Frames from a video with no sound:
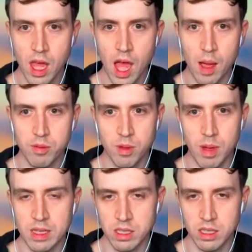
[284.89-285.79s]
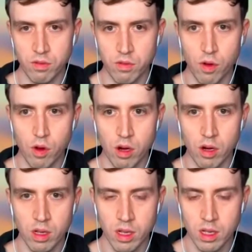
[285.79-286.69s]
optimizing
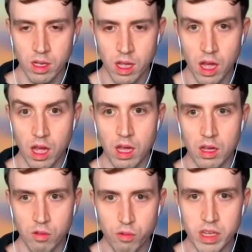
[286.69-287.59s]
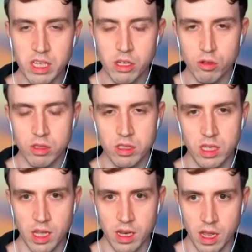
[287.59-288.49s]
for reuse
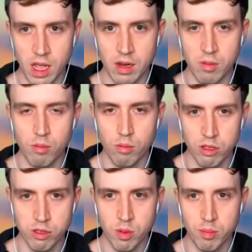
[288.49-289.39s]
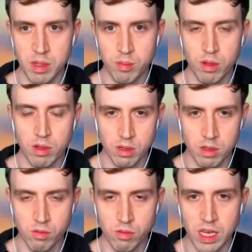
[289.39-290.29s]
and multiple people
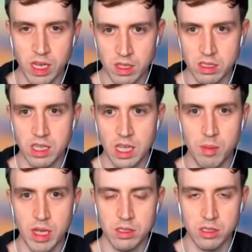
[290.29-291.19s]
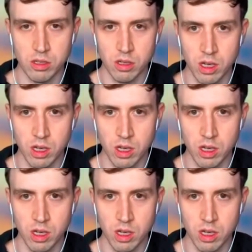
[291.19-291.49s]
reading the same answer,